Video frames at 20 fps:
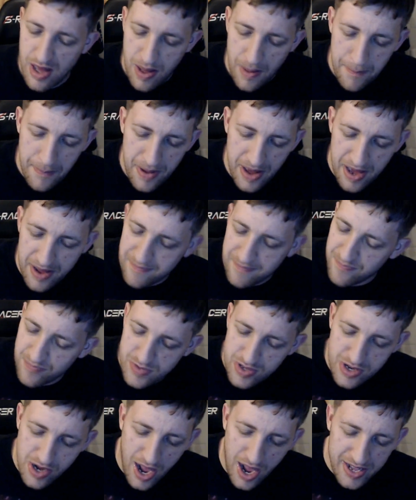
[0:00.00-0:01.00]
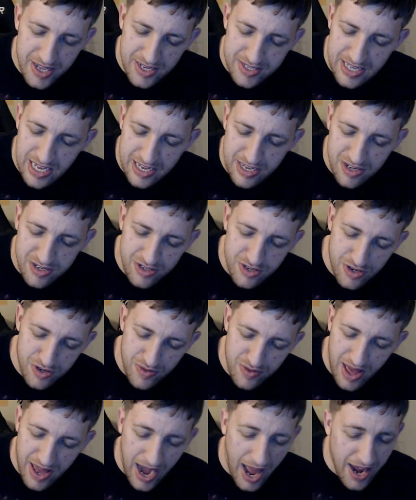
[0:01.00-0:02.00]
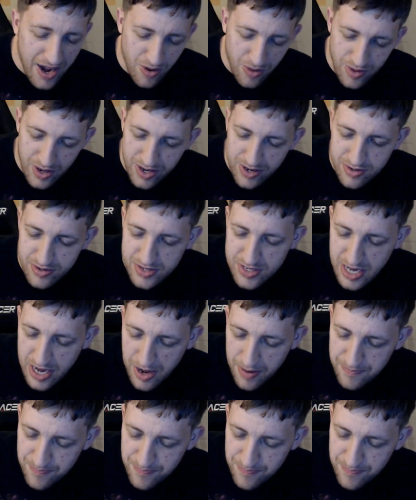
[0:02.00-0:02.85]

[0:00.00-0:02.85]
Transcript: but, you know, I guess they couldn't do that. I don't understand.